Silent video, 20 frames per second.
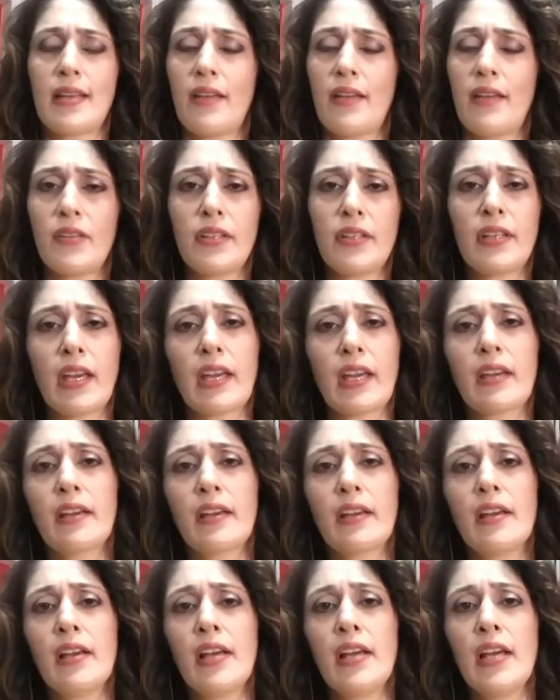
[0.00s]
everything,
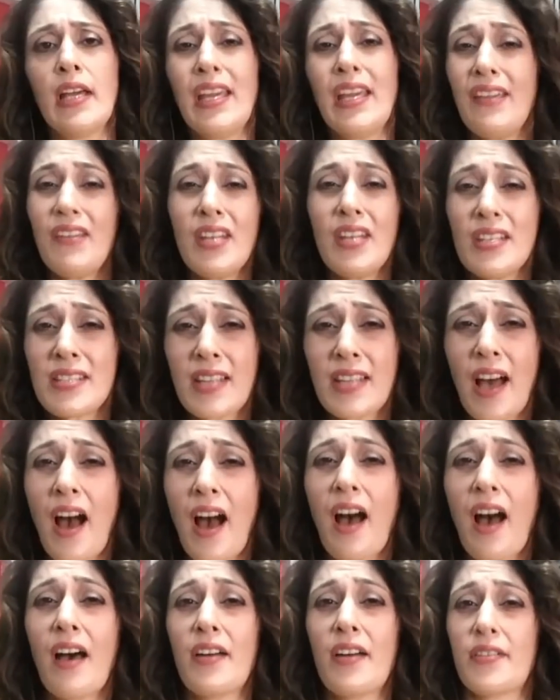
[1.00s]
even his
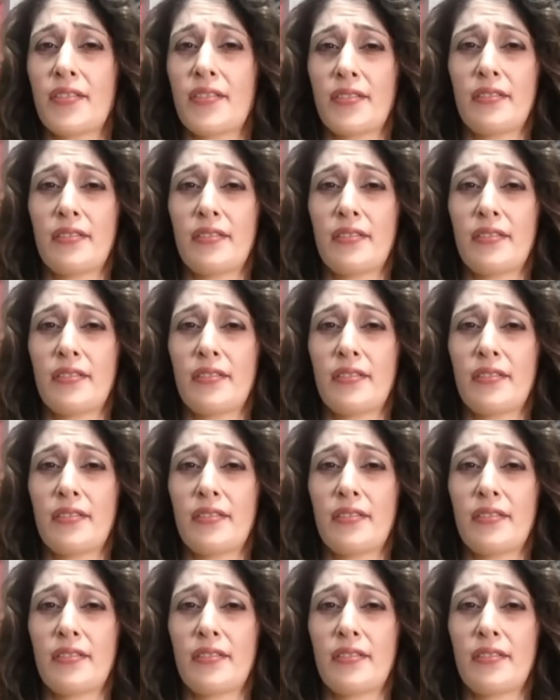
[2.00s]
car.